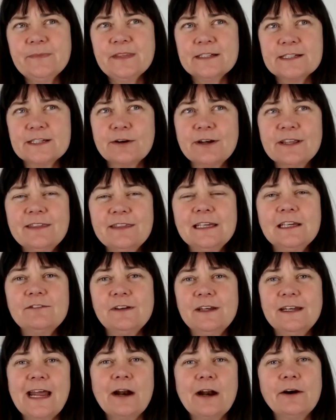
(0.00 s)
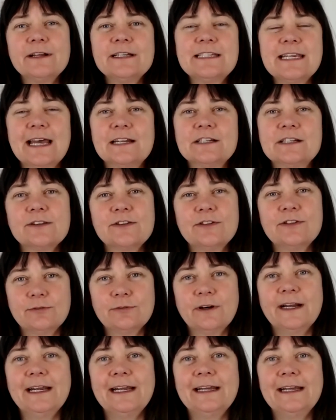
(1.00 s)
So I think if you narrow it down to
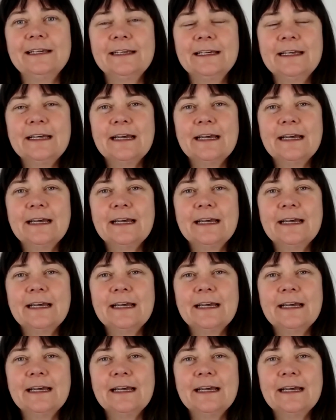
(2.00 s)
3,